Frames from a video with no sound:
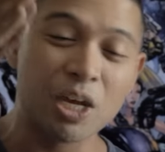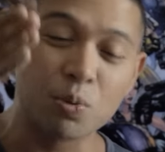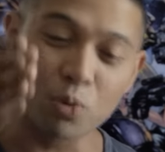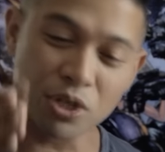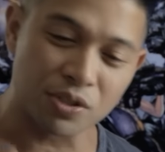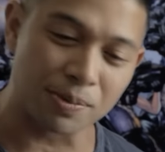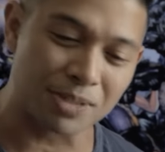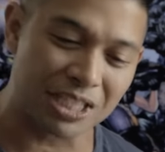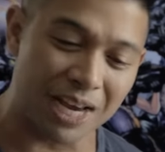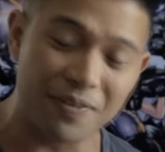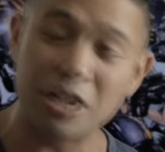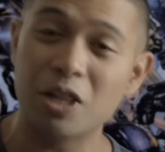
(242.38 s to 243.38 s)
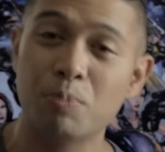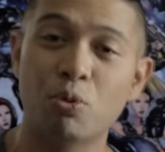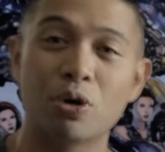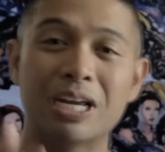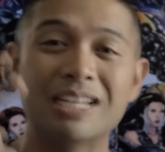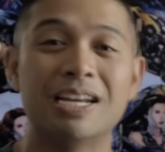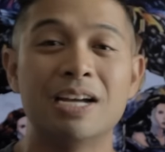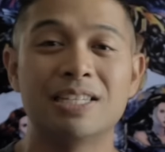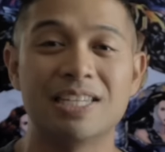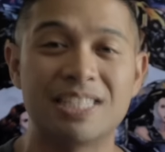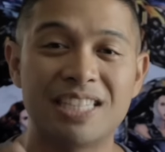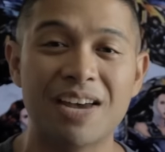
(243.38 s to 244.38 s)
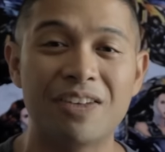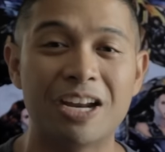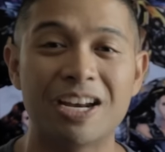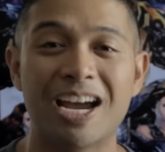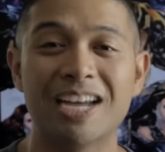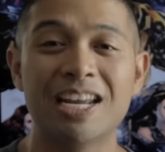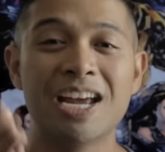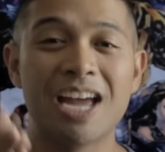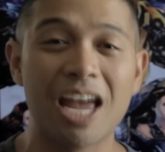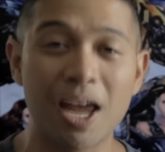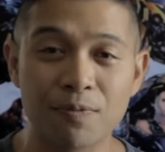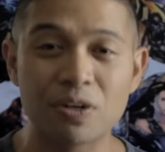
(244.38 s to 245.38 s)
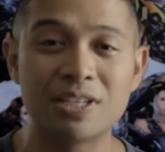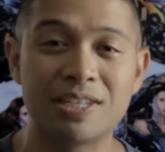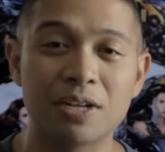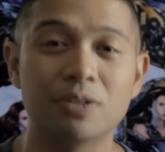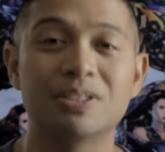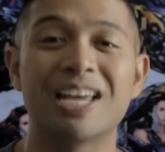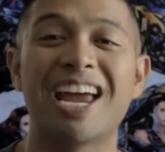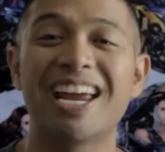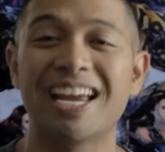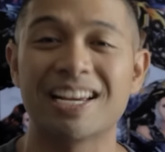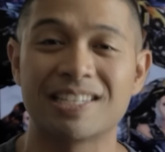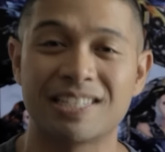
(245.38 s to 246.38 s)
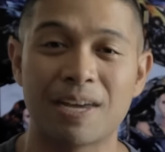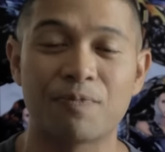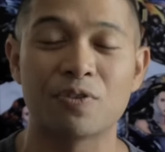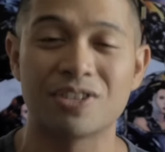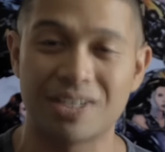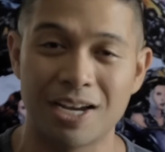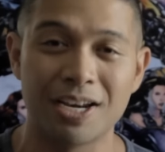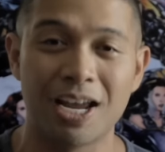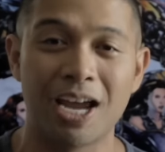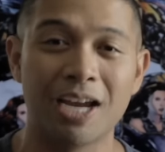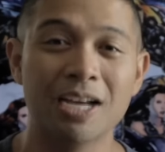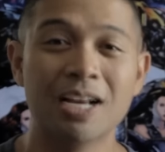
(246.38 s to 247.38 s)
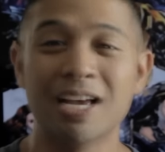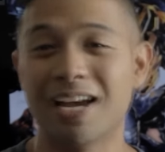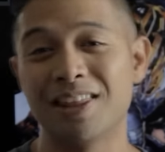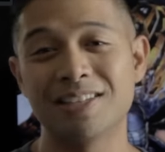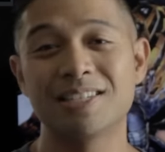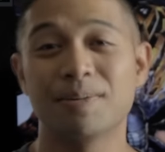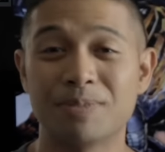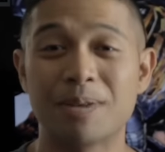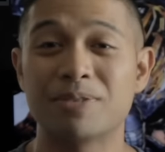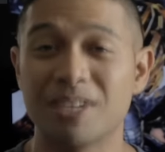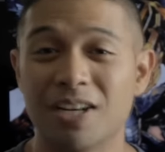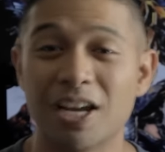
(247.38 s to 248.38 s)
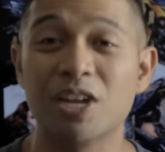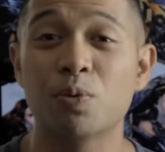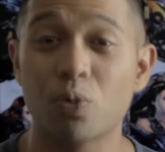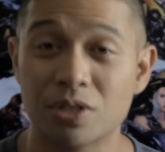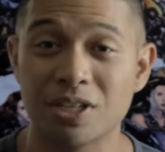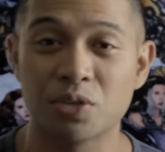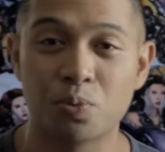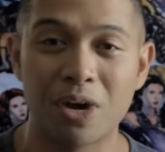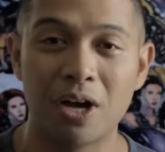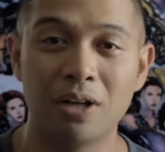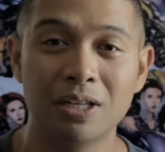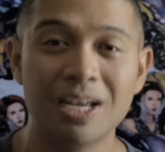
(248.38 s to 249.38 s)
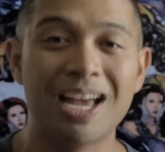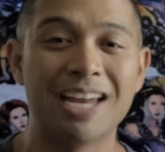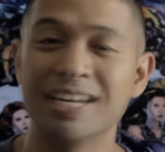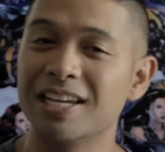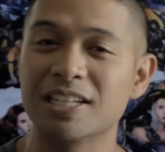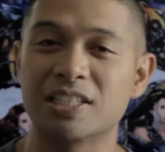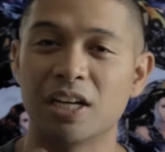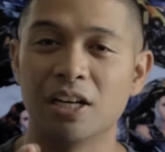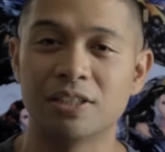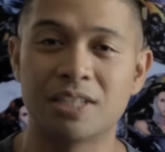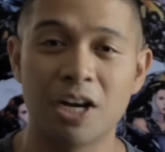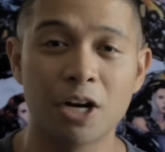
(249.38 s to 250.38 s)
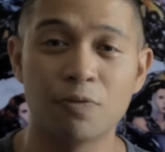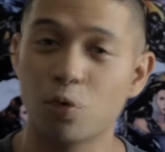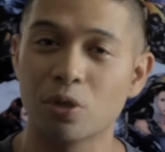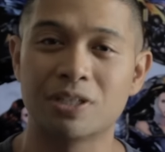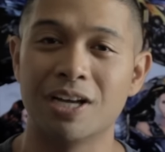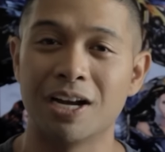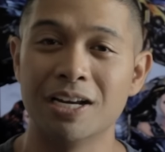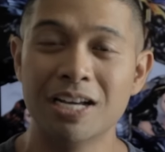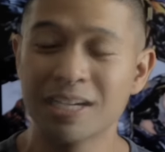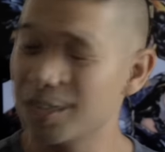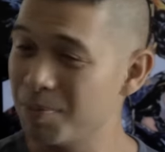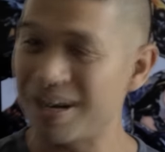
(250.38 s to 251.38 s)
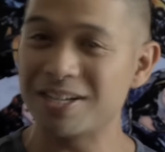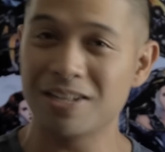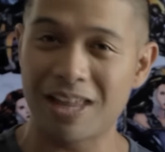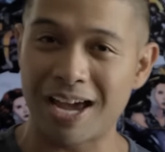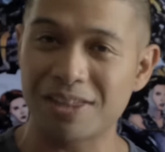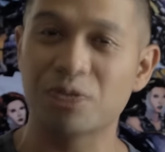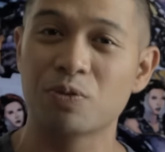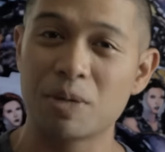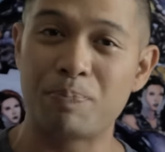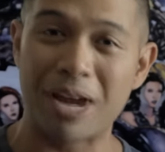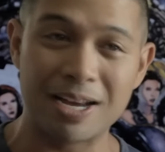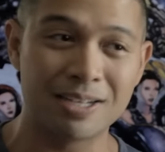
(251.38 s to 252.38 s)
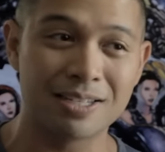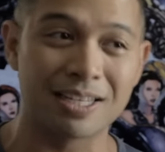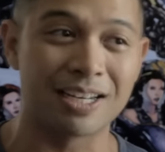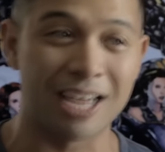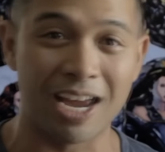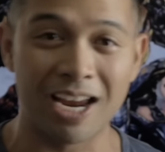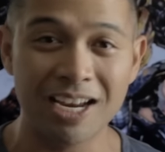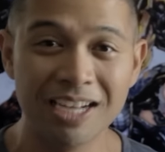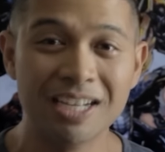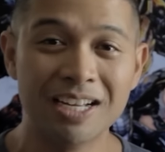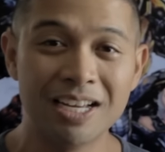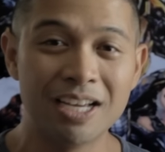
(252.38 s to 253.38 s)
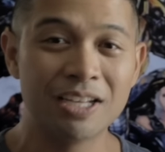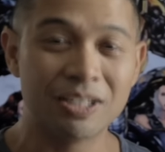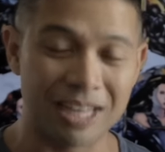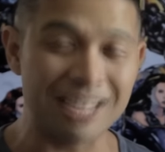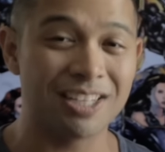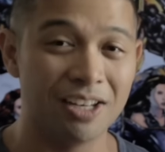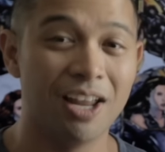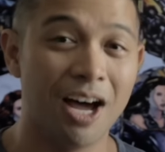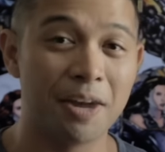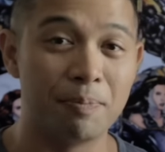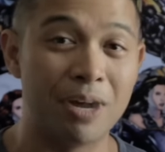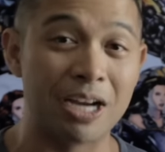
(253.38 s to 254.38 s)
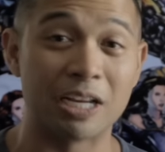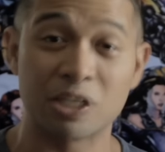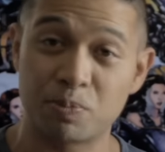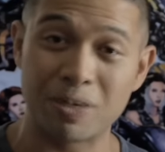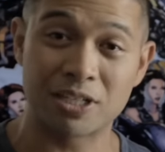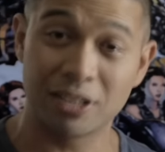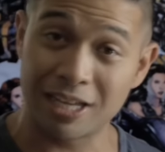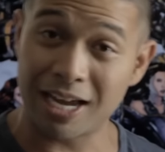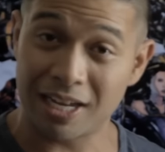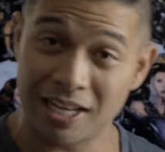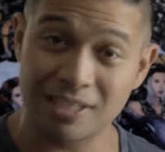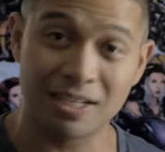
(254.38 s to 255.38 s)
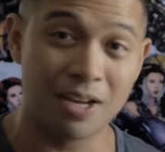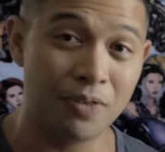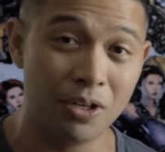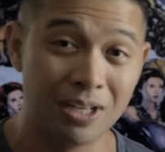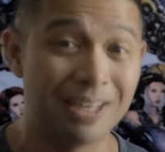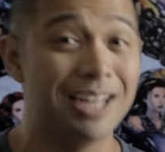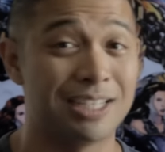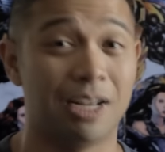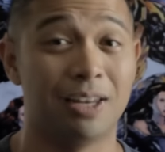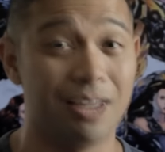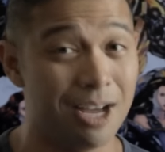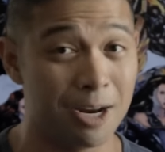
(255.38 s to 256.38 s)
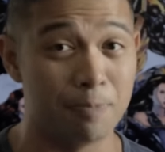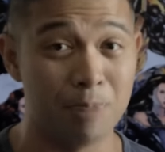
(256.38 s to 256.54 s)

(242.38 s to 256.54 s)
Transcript: He works from 7 in the morning to 7 at night every single day except for Sunday. And then sometimes Sunday he works as well and he gets a ton of work done. Can you imagine that? 3 pages a day? That's a lot of money, especially at his level. That's a lot